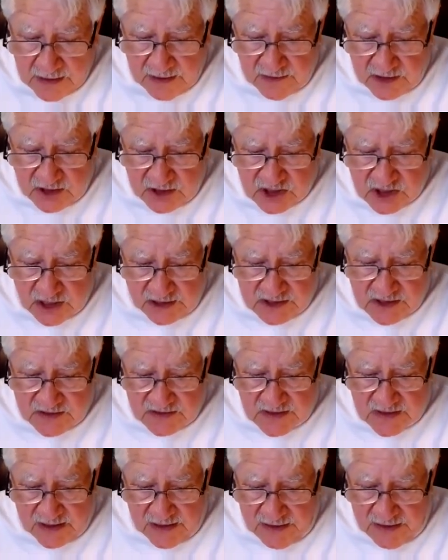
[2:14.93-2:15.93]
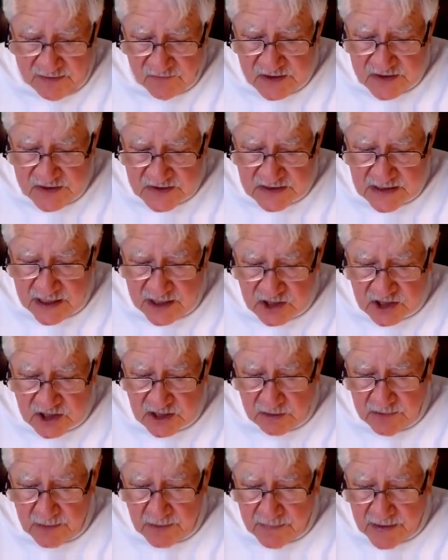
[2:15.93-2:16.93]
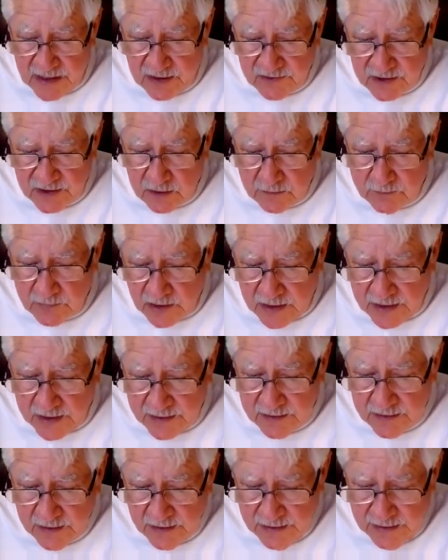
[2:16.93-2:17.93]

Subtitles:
and the judges in every state shall be bound thereby,